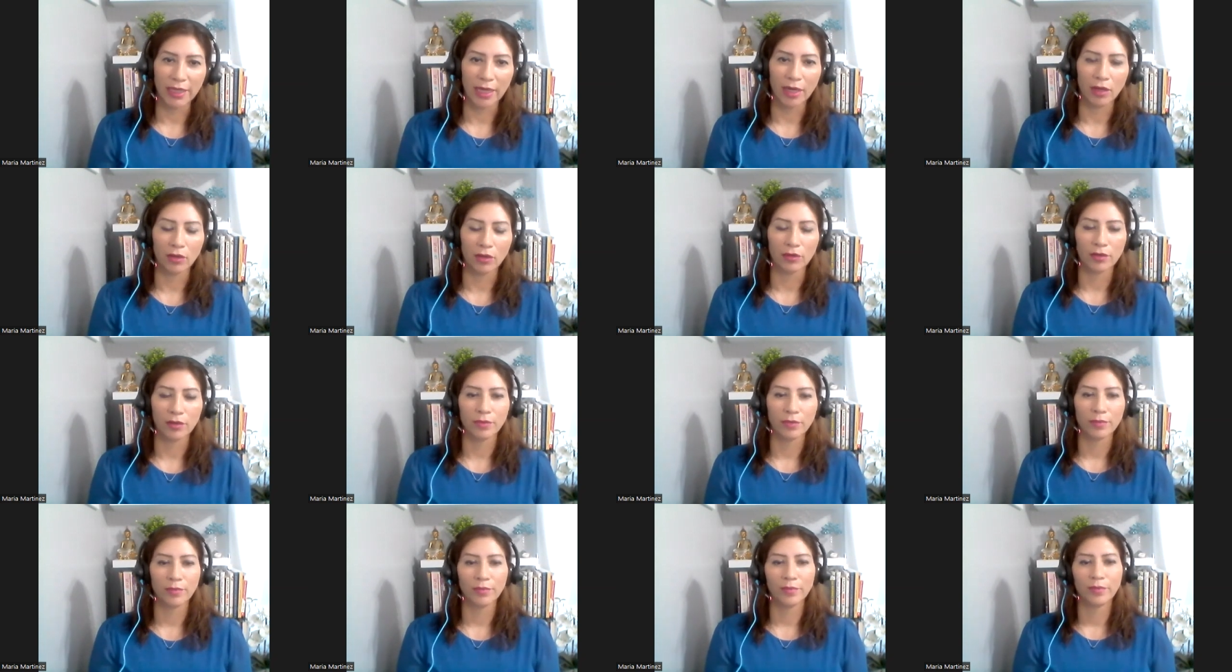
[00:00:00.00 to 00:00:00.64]

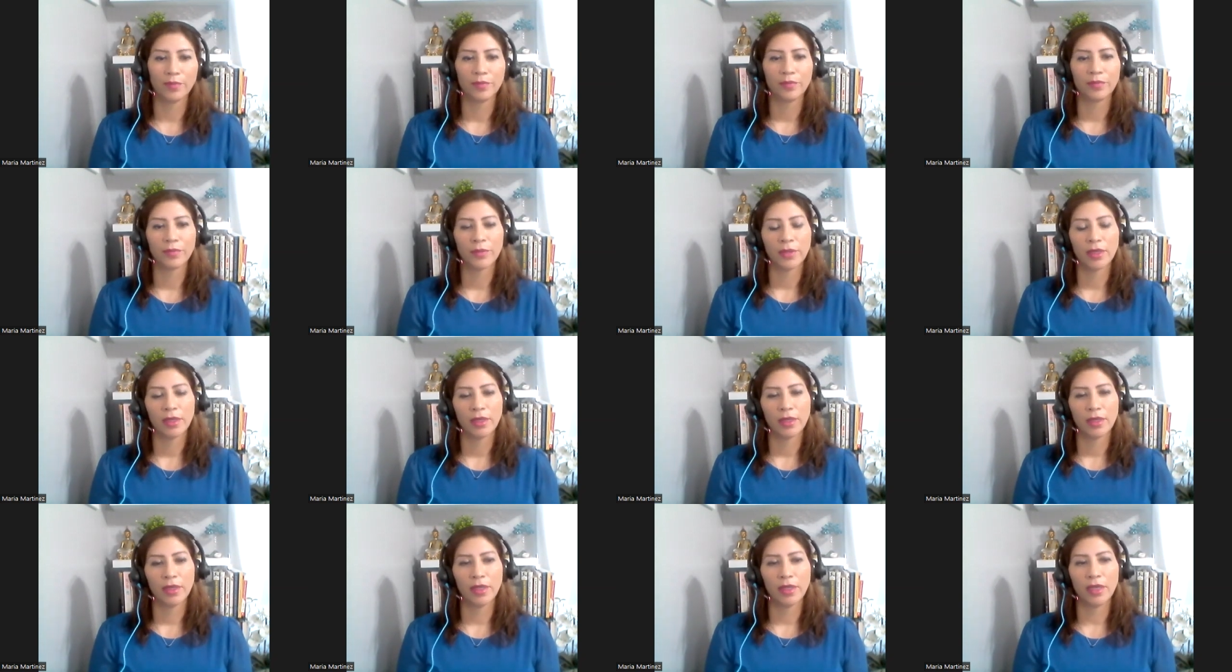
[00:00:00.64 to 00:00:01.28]
down,
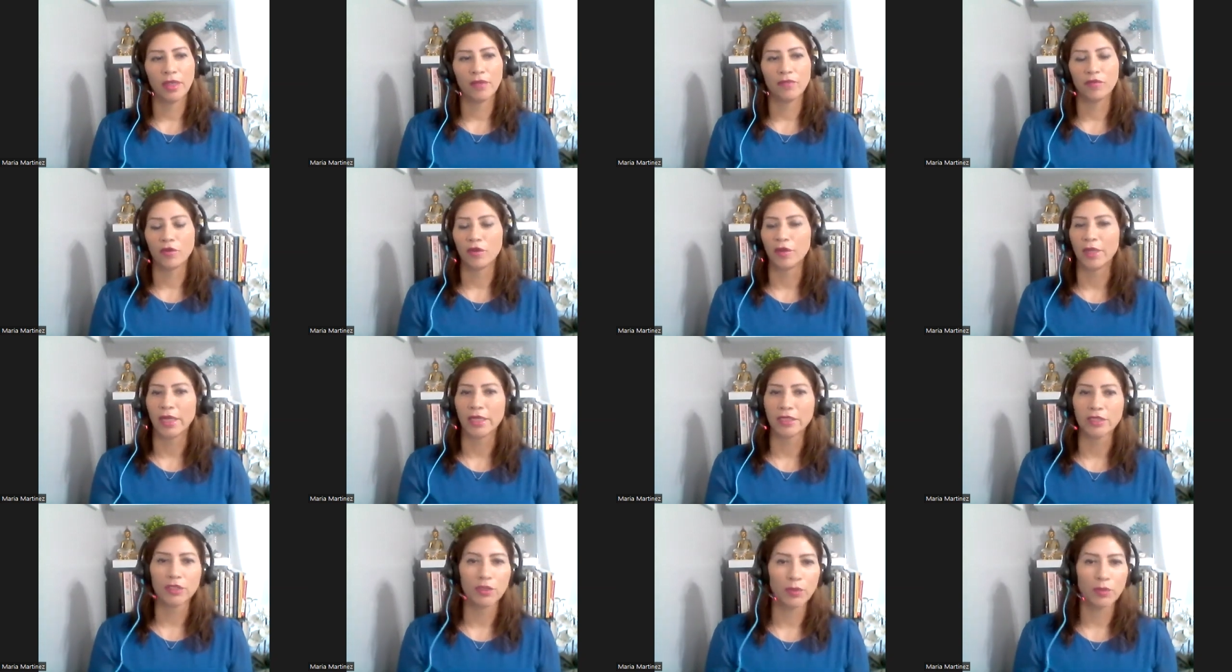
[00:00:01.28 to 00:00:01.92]
if you're
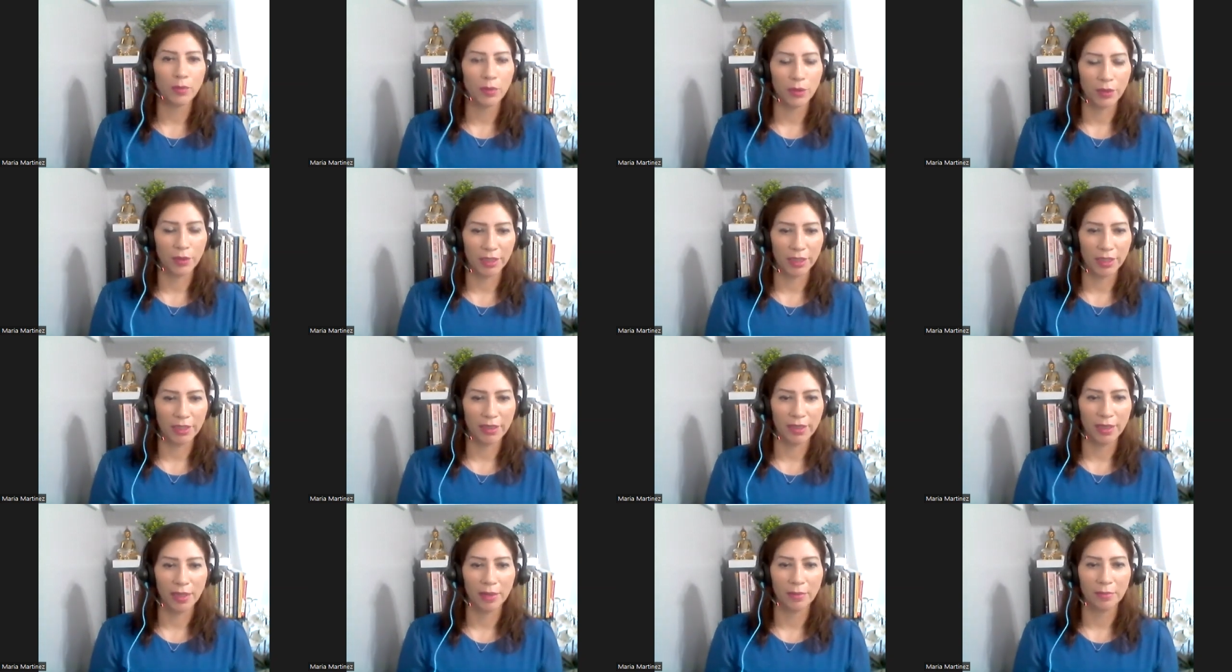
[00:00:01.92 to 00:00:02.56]
not
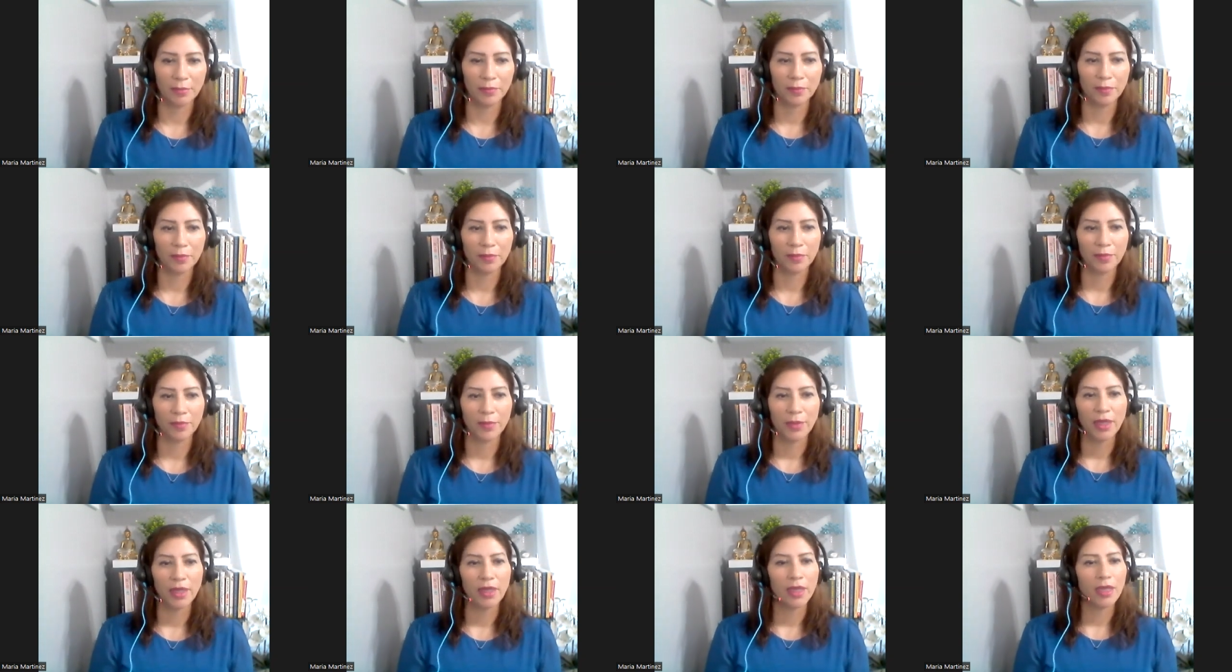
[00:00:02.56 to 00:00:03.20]
supporting them,
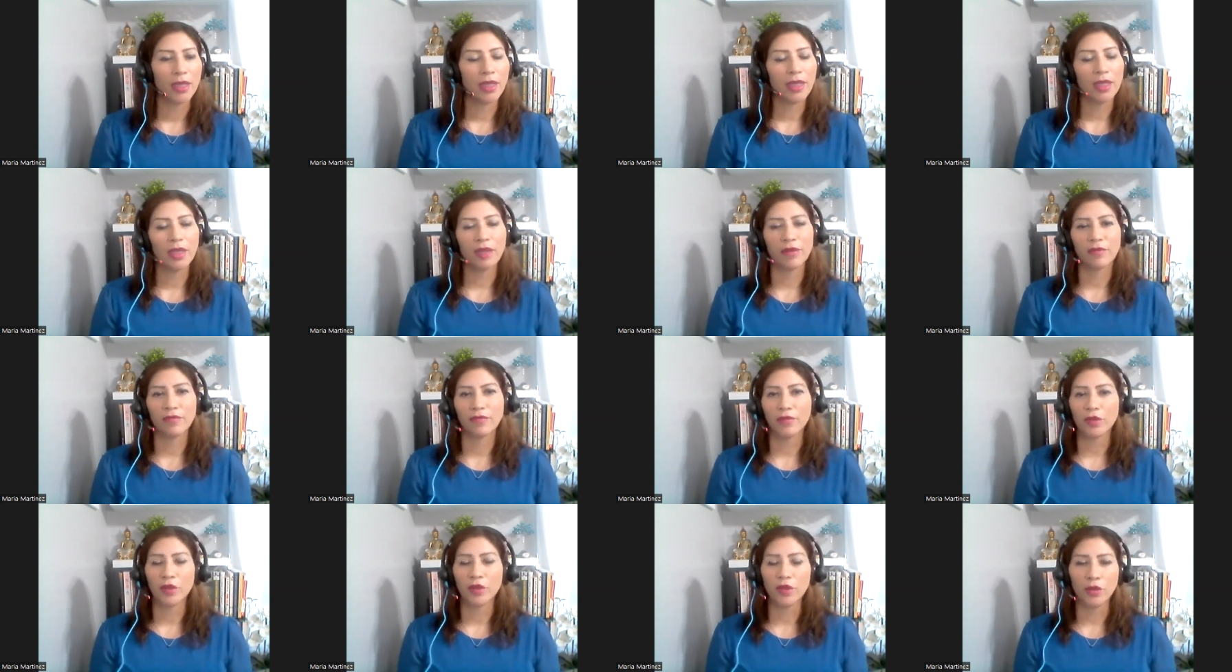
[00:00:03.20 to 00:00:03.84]

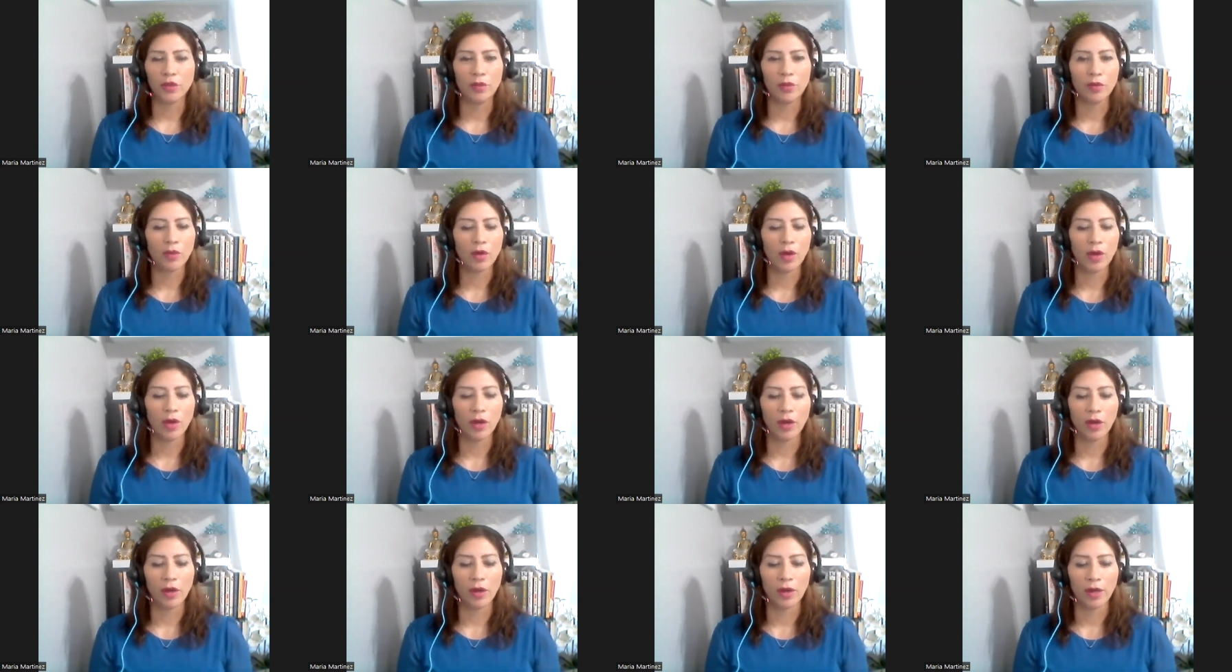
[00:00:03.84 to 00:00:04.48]
if you
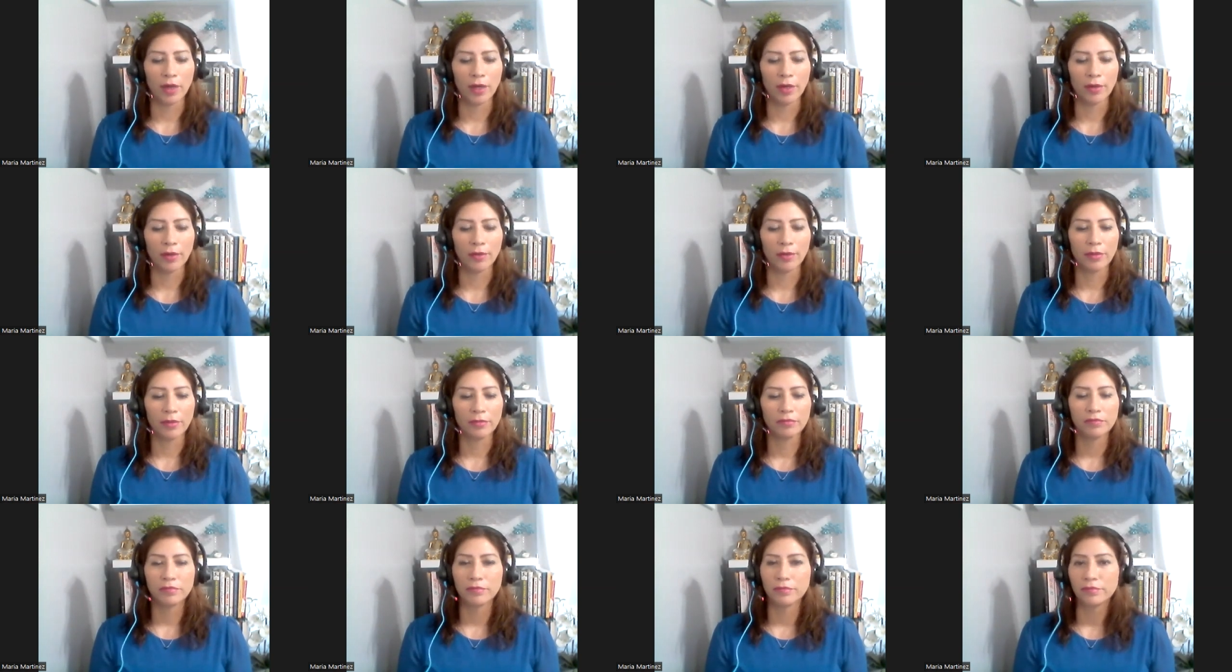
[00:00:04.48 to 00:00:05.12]
are
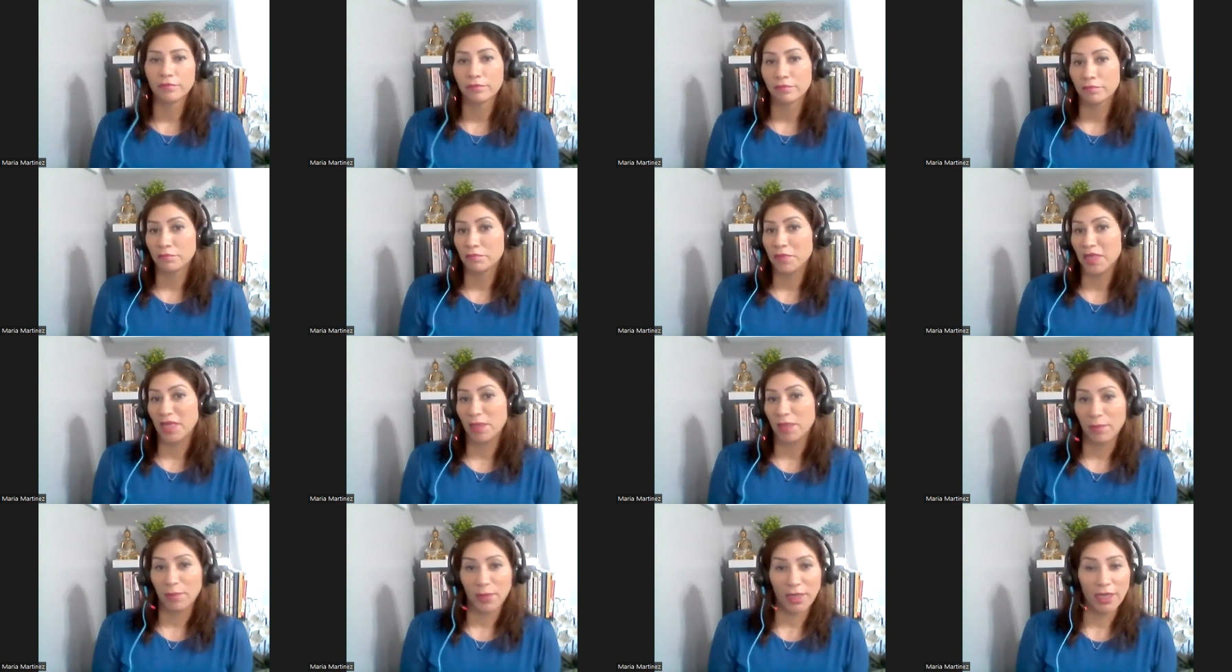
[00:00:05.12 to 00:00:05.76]

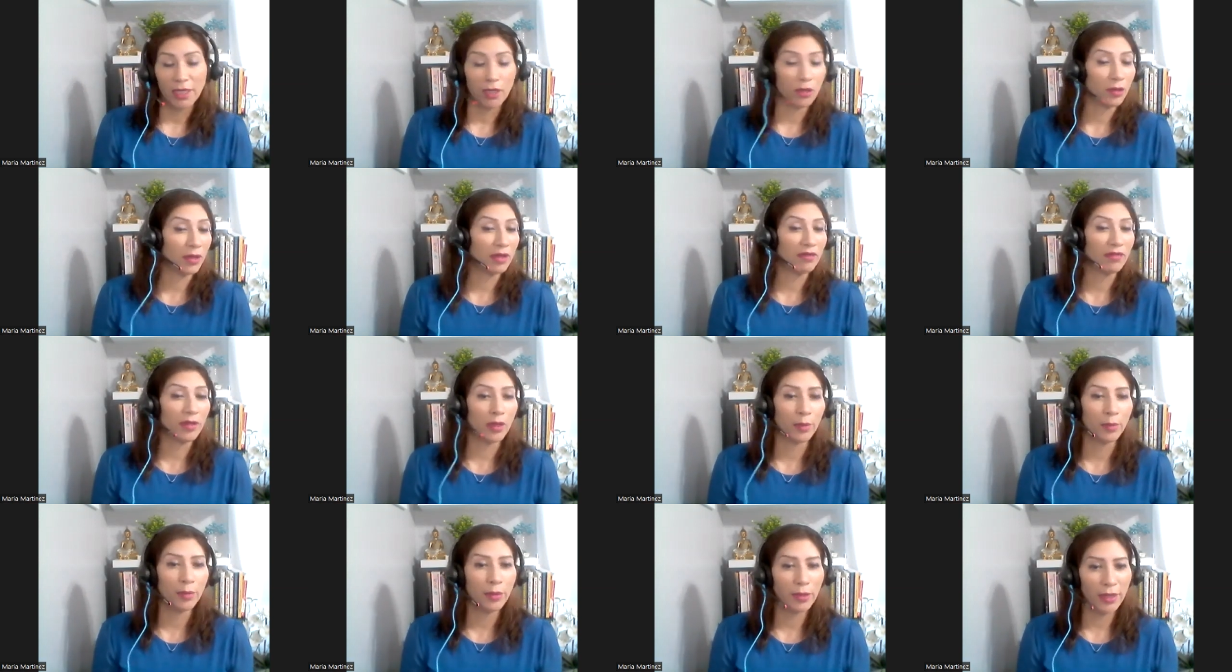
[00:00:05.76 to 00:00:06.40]
being mean or
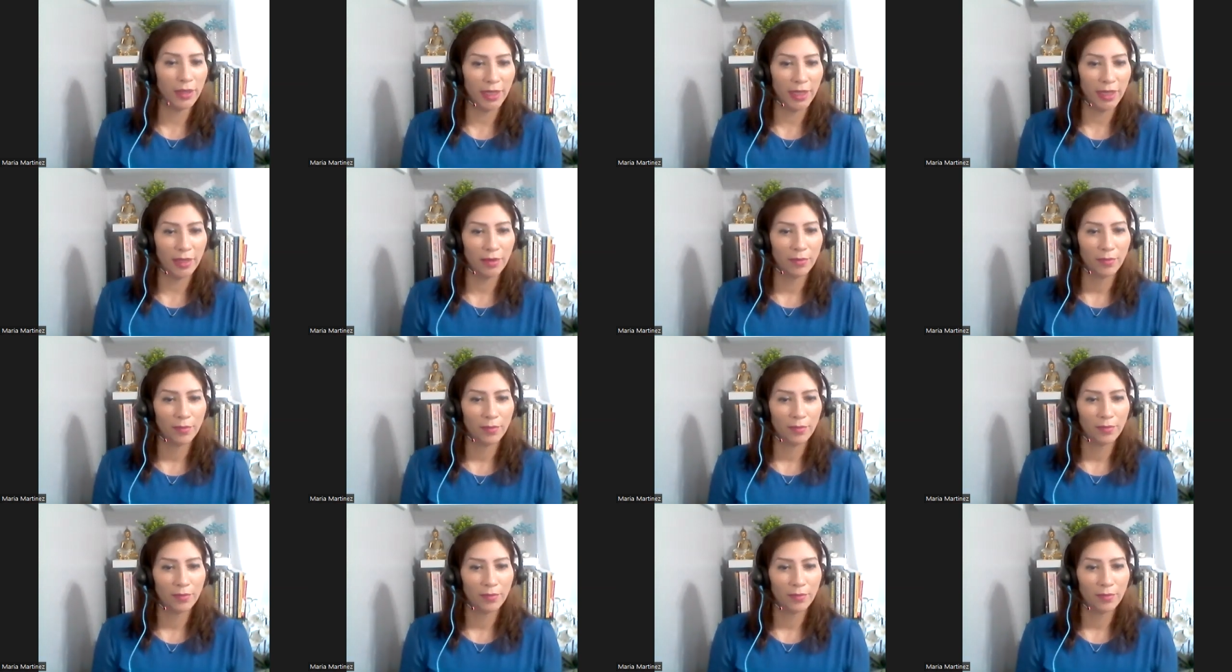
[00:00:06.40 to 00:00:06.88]
even a bully.